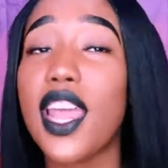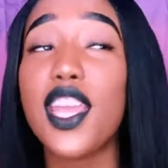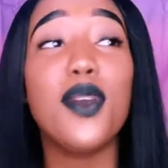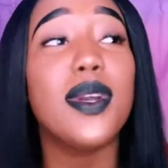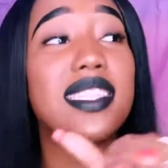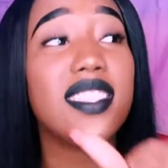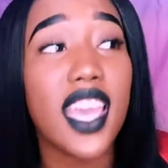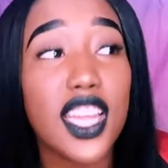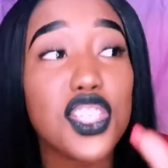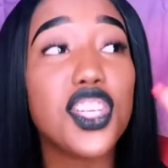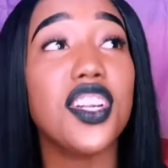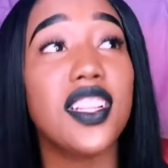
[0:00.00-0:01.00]
Like you
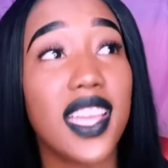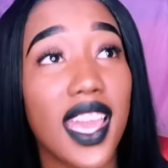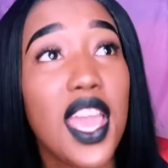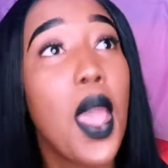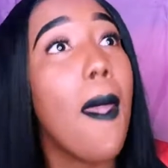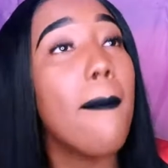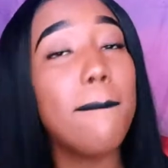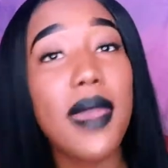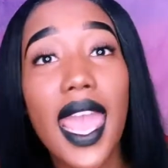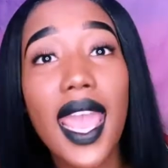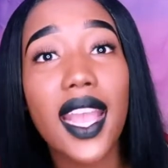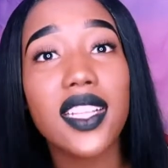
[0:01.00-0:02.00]
intentionally
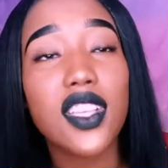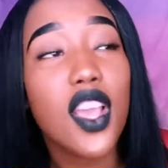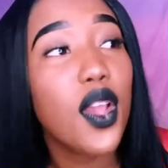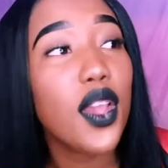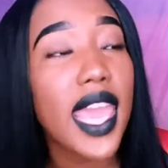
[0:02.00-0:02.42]
banged